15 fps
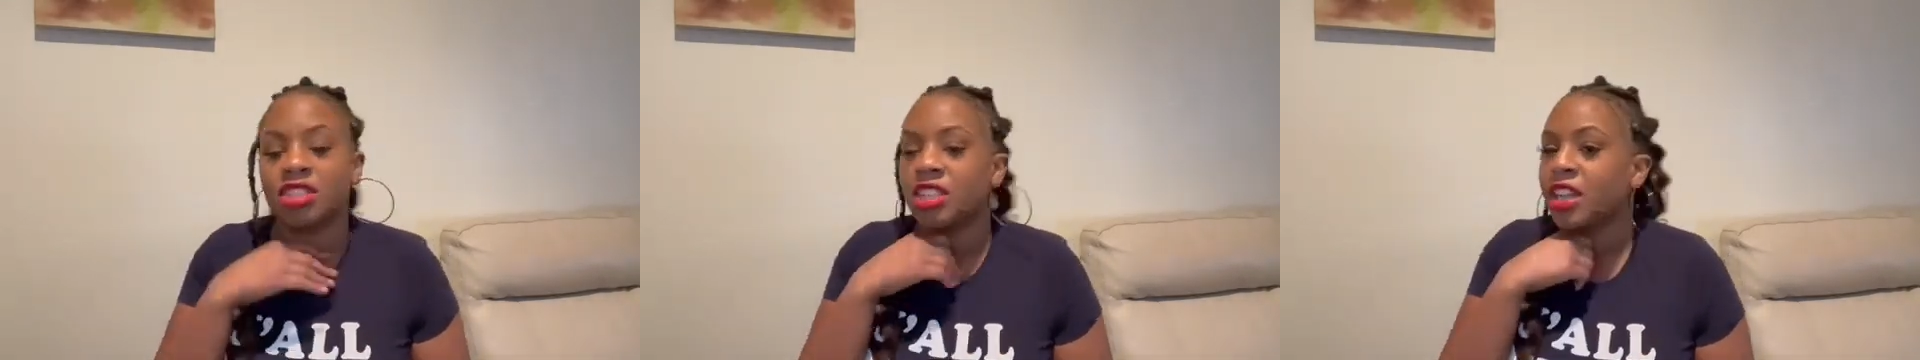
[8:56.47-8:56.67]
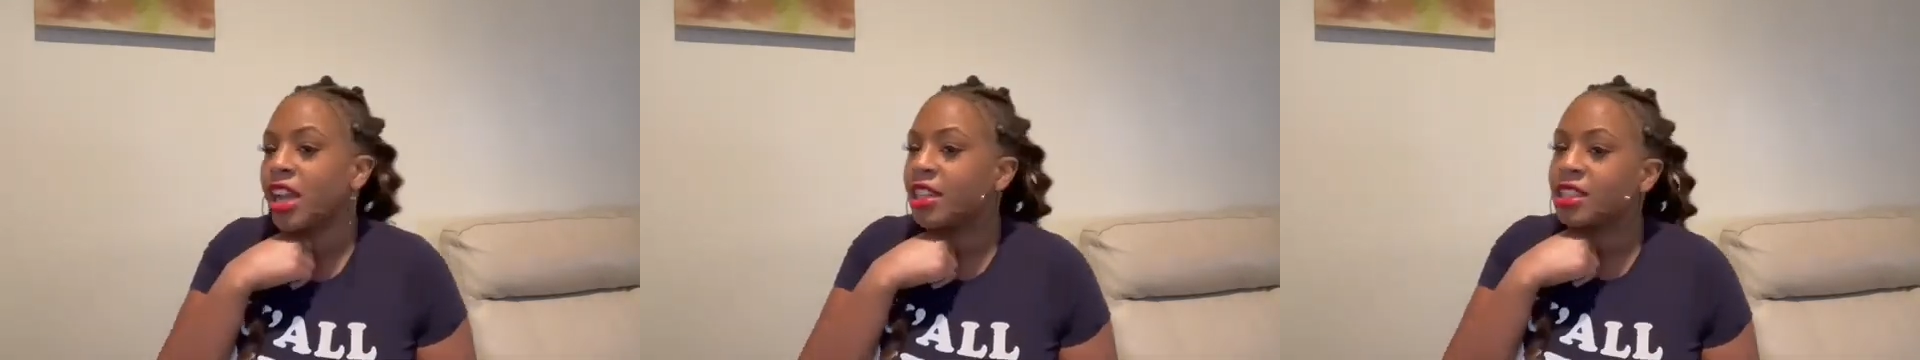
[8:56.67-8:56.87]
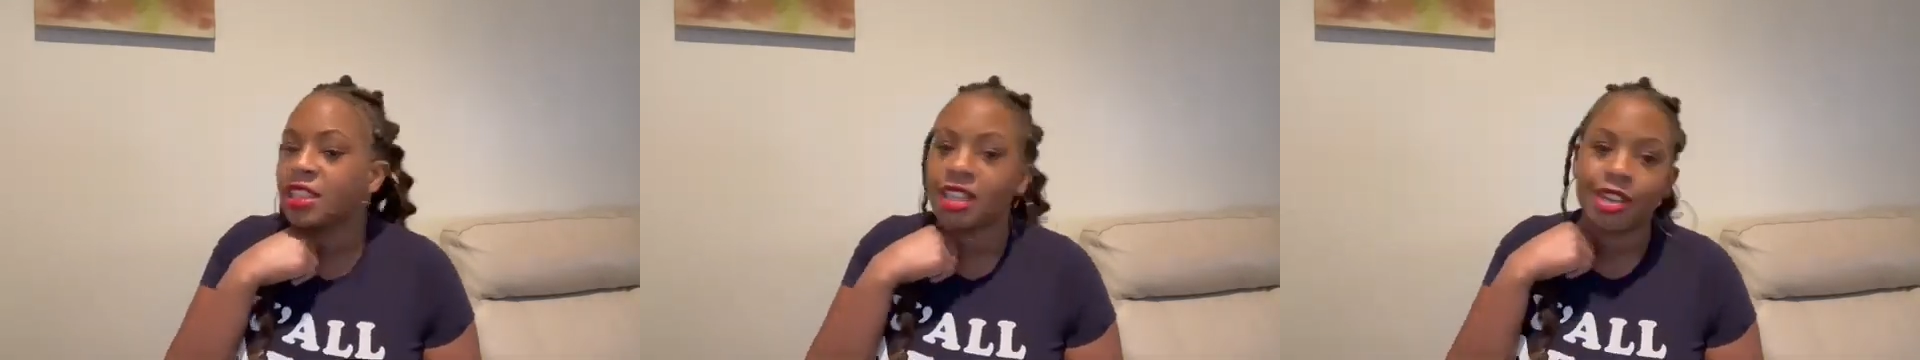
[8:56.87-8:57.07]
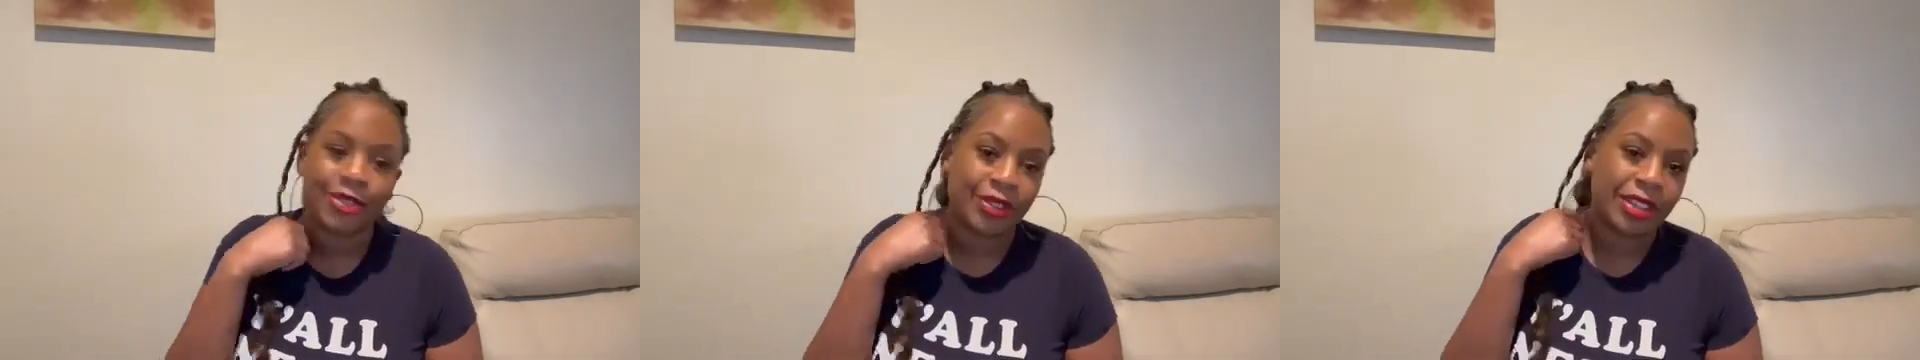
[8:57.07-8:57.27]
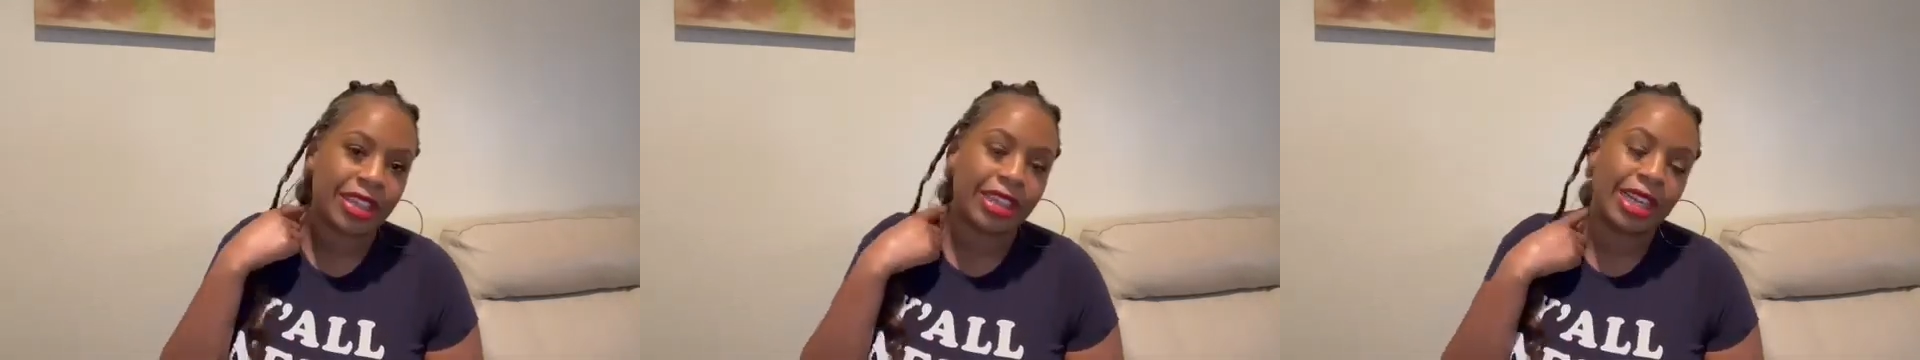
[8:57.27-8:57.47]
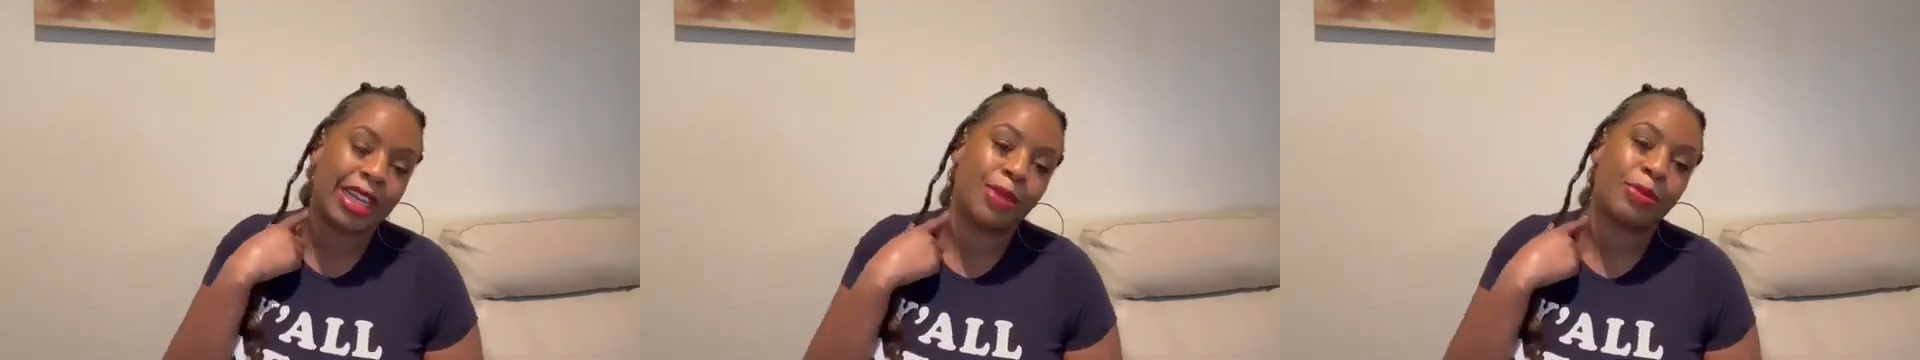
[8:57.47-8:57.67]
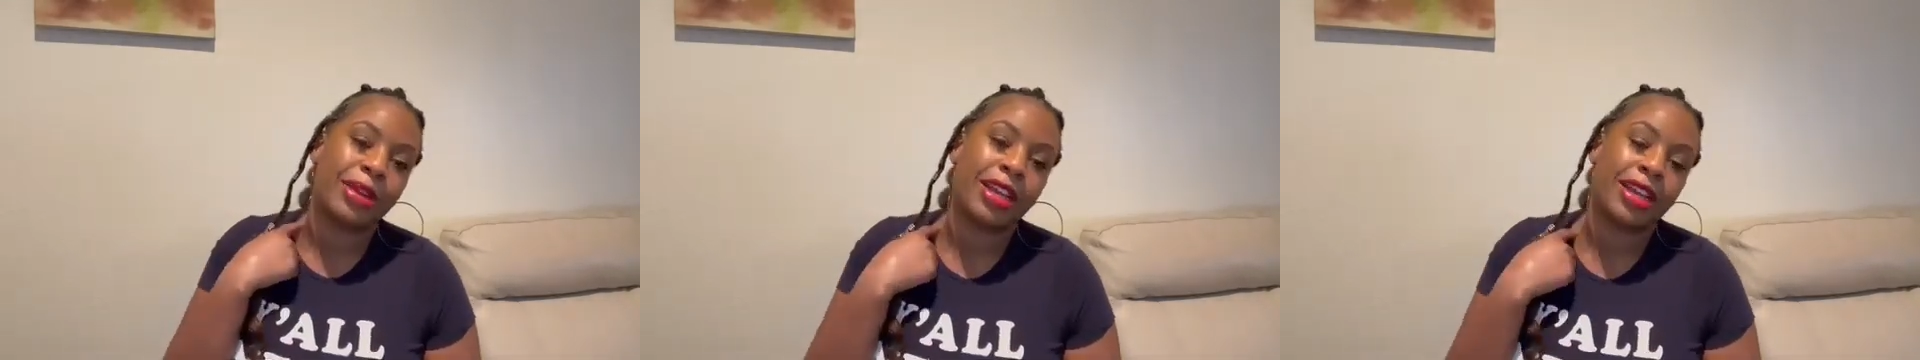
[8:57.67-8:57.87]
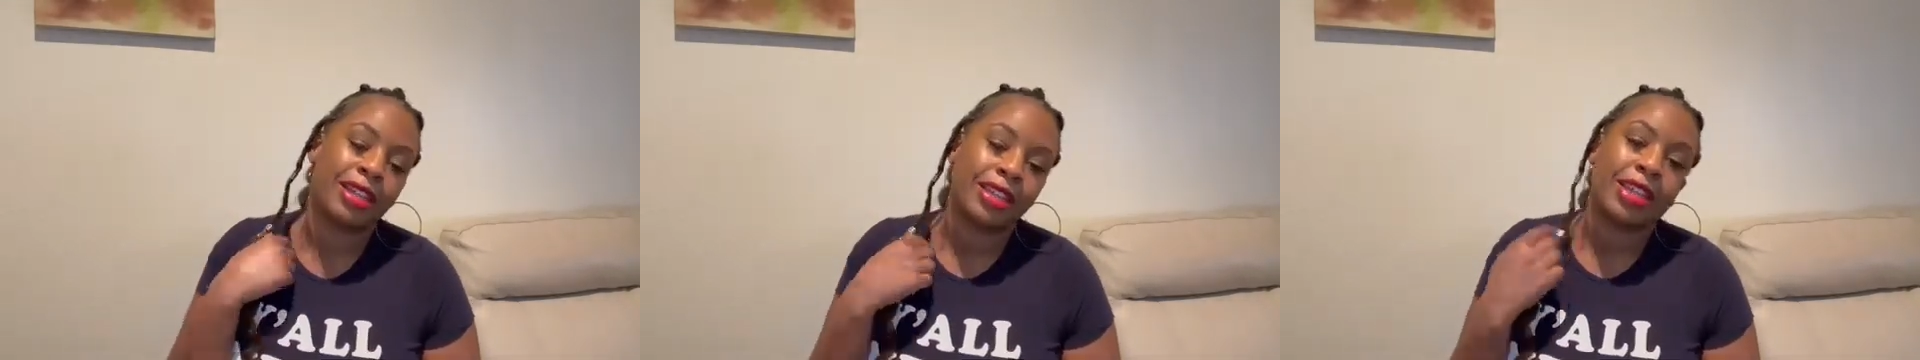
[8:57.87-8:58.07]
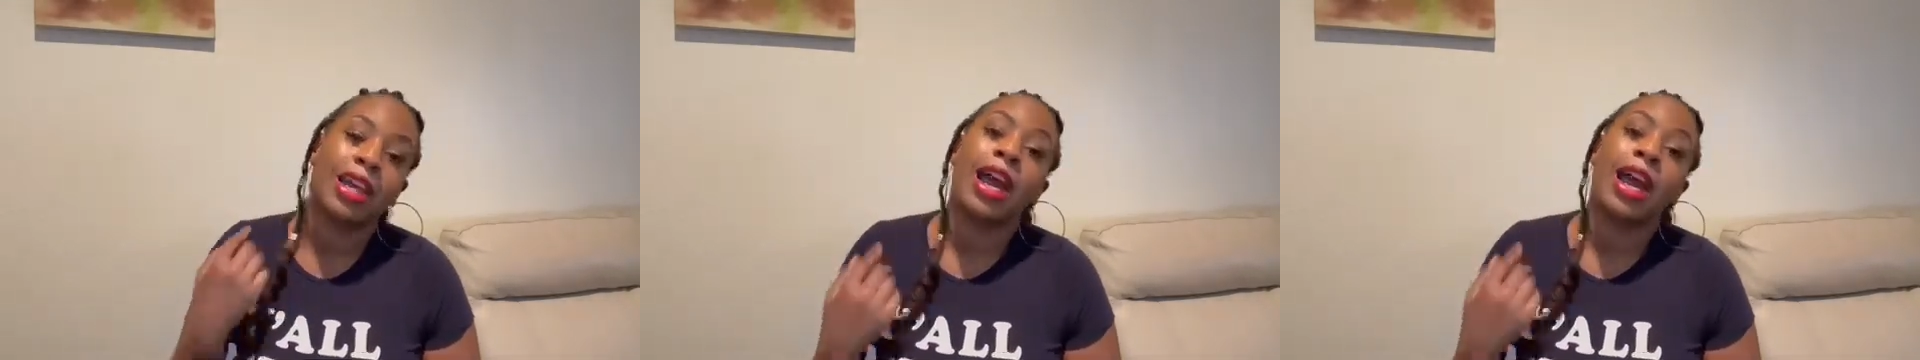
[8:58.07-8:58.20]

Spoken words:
shaded her for getting eliminated.